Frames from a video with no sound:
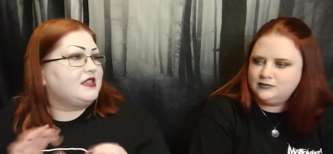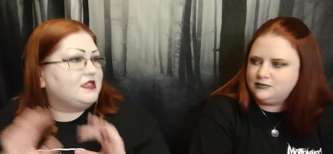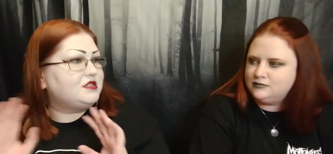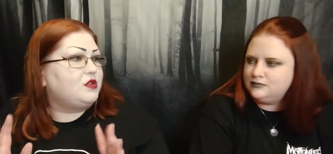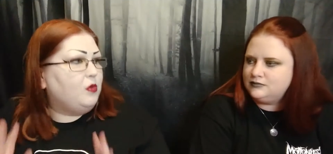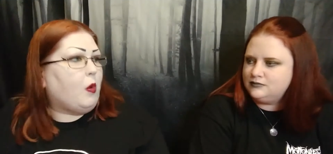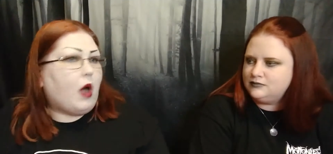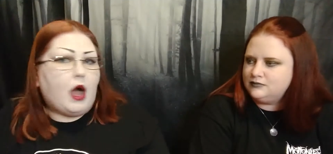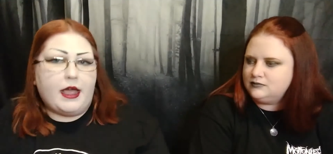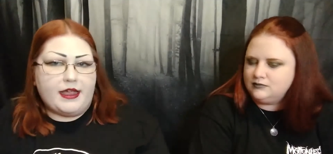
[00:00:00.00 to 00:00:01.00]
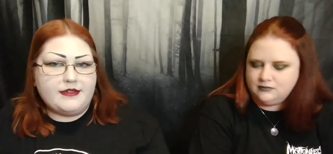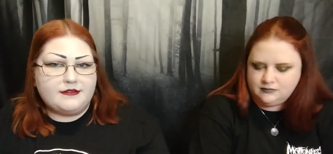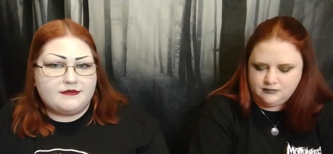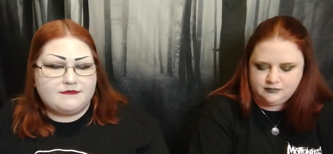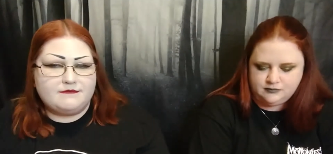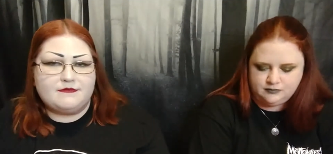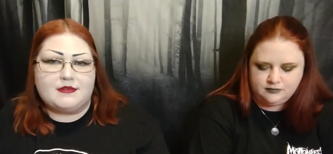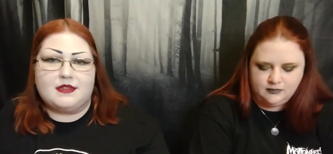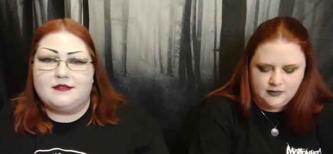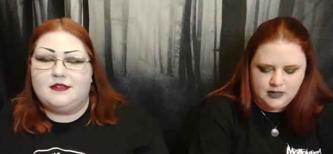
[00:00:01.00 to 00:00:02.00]
Speaker 1: as to why.
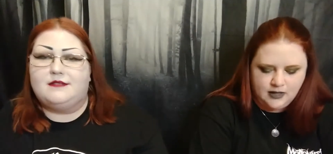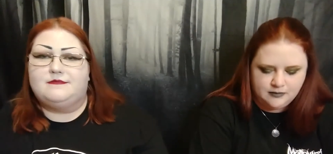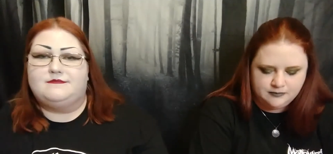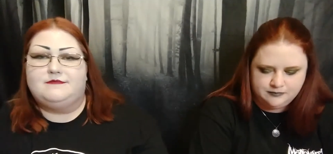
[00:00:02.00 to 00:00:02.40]
Yeah.